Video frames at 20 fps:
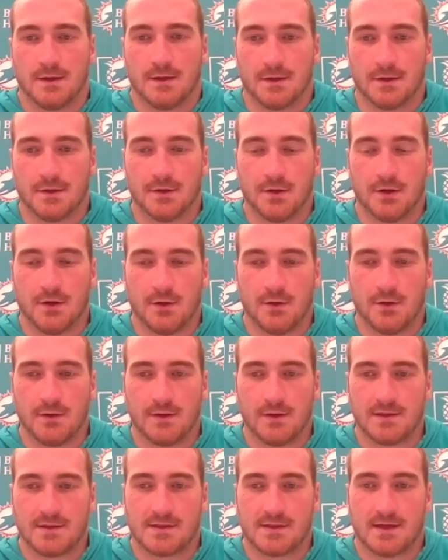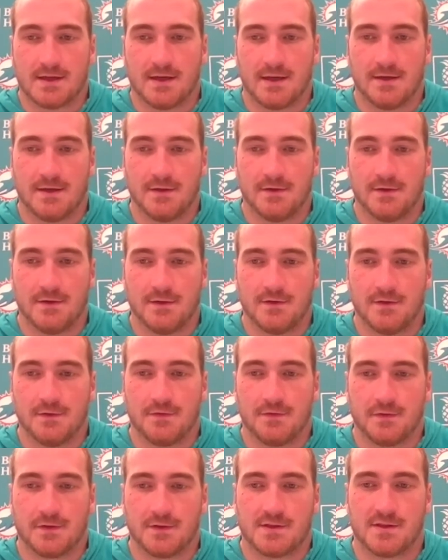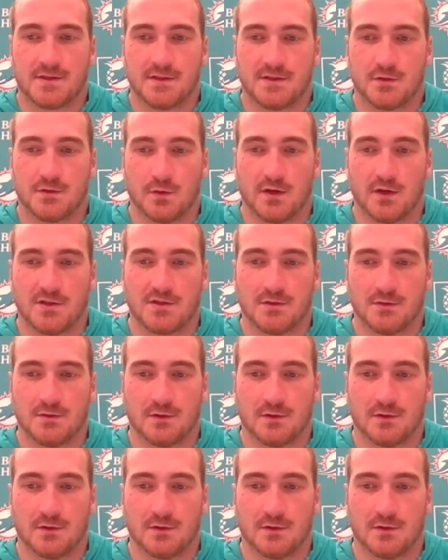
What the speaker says: You know, it's kind of a situation